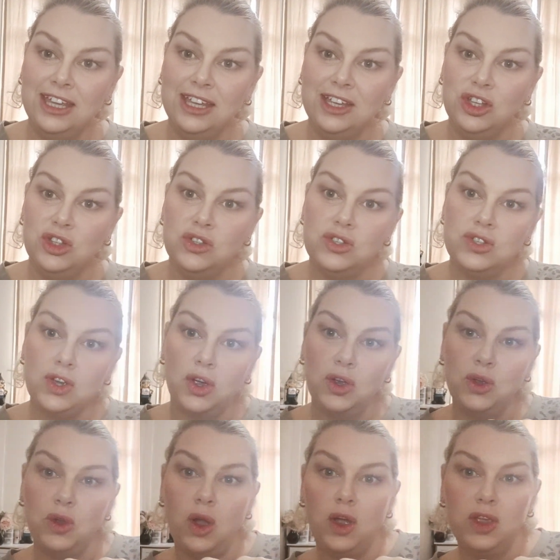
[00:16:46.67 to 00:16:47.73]

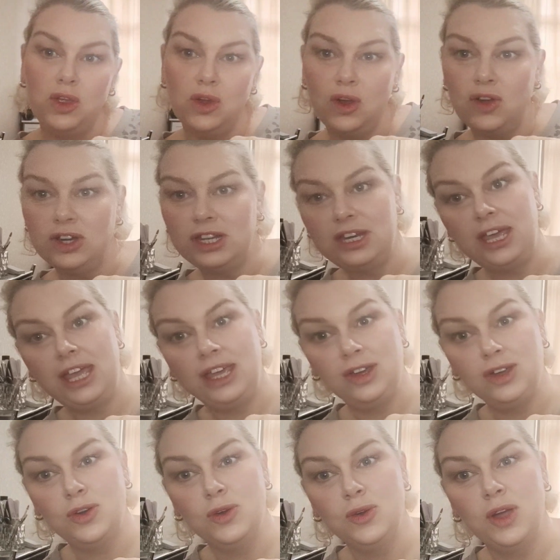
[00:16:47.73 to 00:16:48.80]
So you're on an
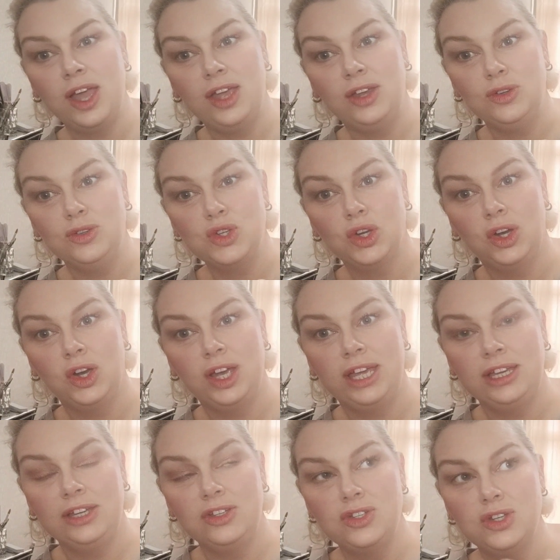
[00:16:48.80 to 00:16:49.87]
angle and you're
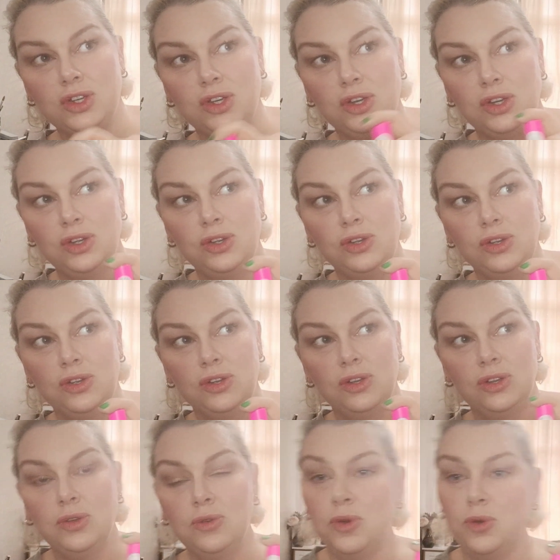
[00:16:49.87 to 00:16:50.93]
trying to,
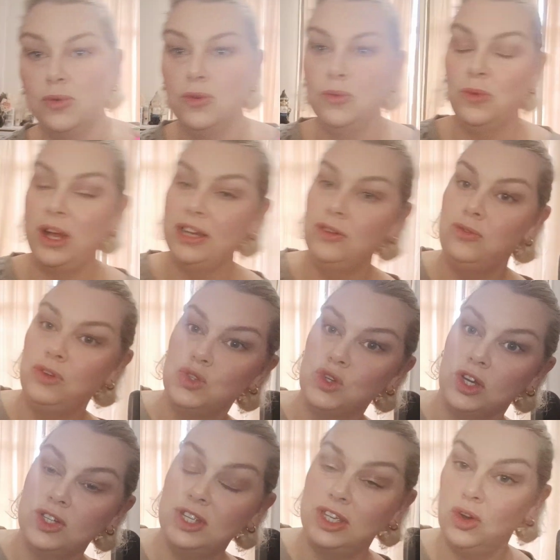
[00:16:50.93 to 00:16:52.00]
well, one, if you're
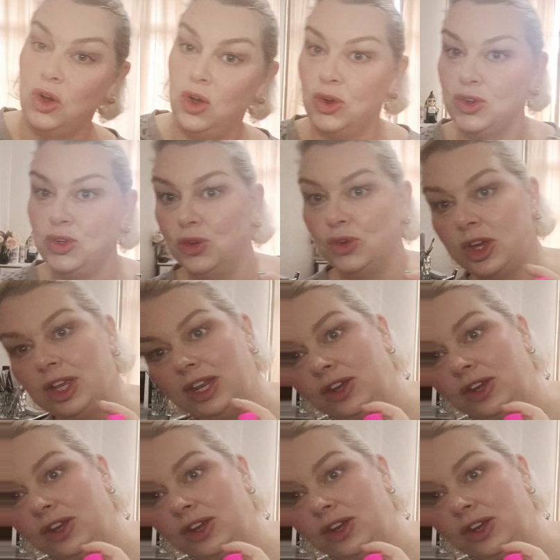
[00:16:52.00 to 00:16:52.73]
trying to get on, you're getting